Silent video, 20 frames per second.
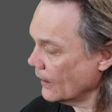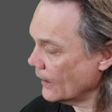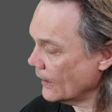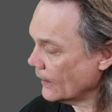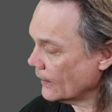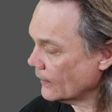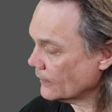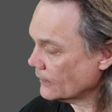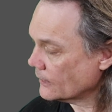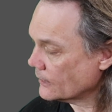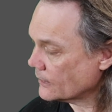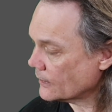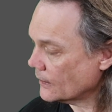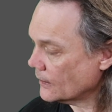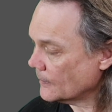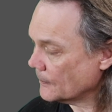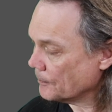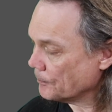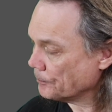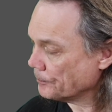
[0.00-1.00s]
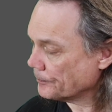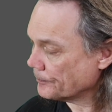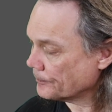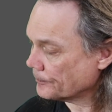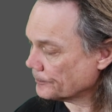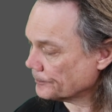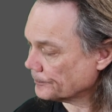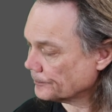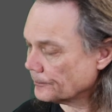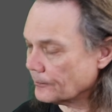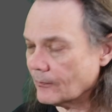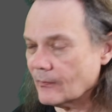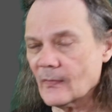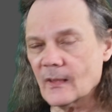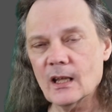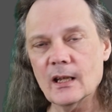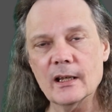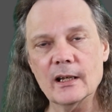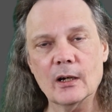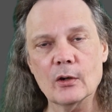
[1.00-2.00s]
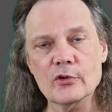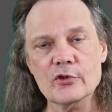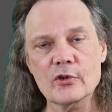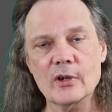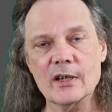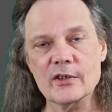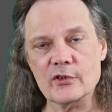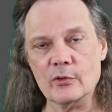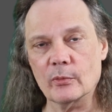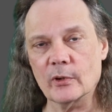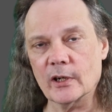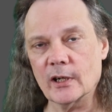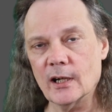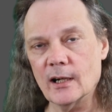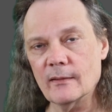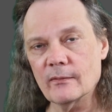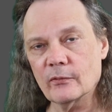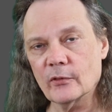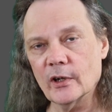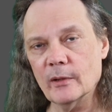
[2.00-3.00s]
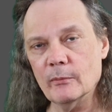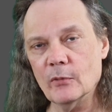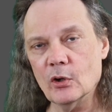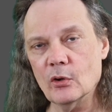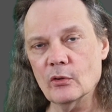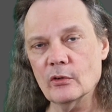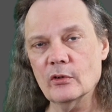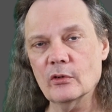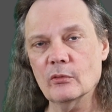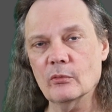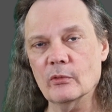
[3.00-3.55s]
And um, it also has a recovery mode,